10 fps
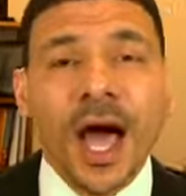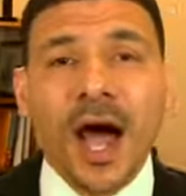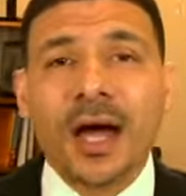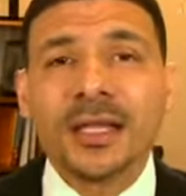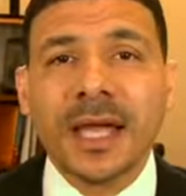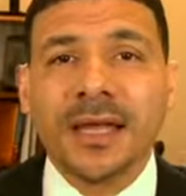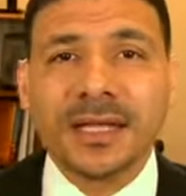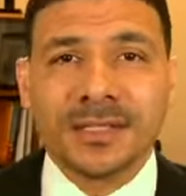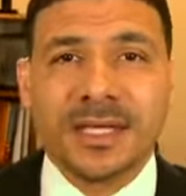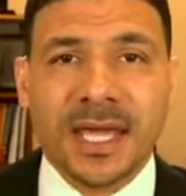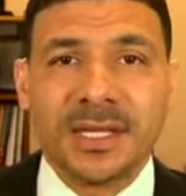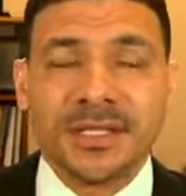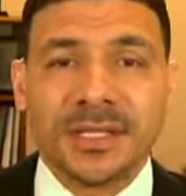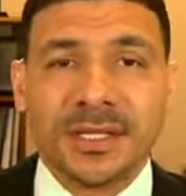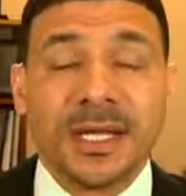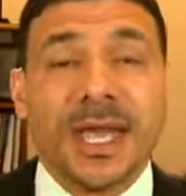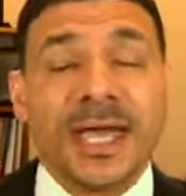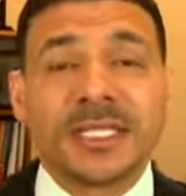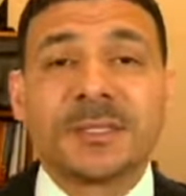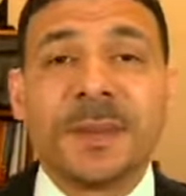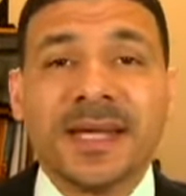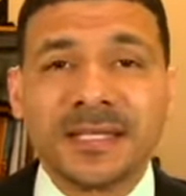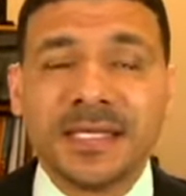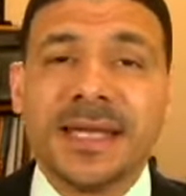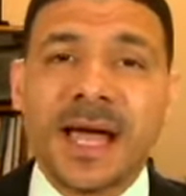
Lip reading: Online education, especially